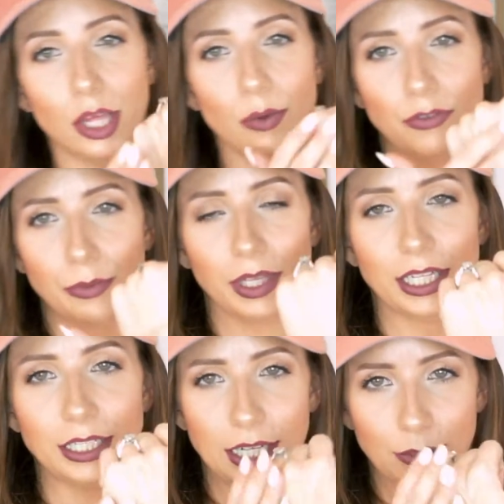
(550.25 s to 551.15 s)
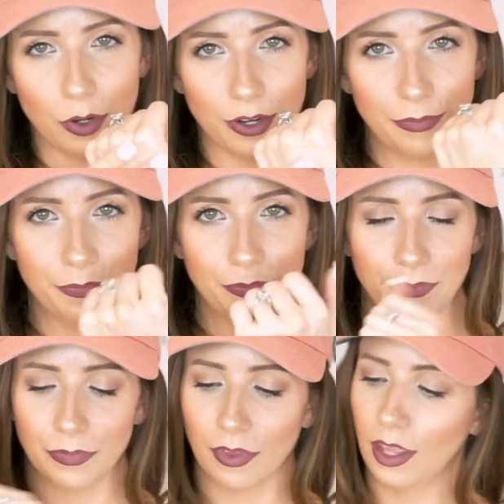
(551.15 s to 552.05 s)
if you blend it in more.
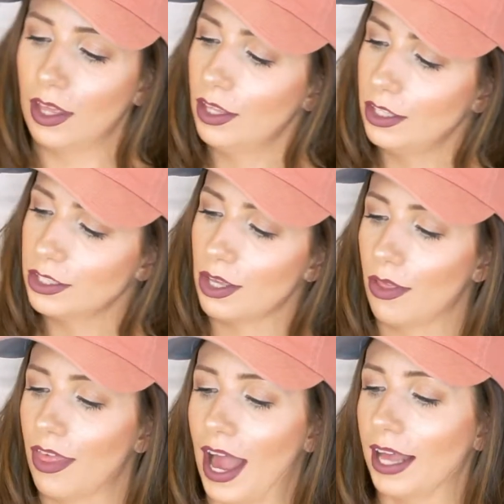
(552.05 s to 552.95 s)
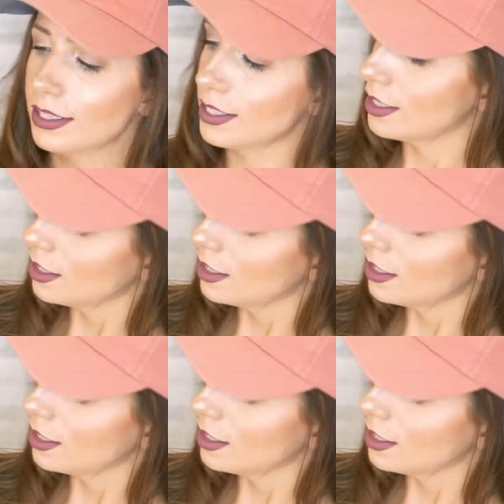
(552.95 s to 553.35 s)
So that's,